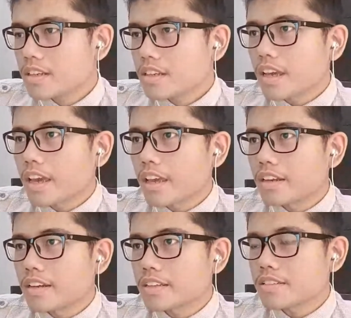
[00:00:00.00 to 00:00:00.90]
And
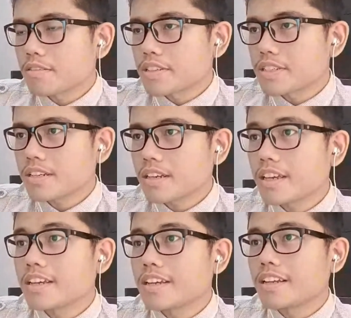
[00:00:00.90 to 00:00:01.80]
next question,
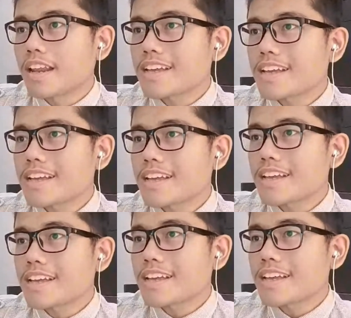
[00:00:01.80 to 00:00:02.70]
last
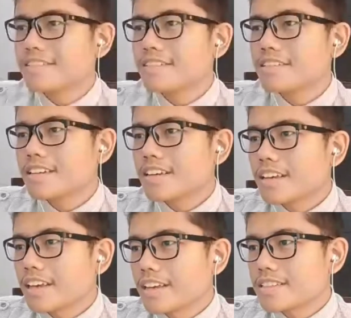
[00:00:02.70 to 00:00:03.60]
question
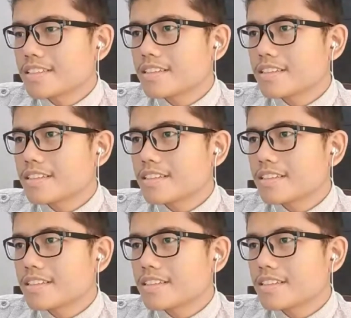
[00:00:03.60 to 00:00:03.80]
is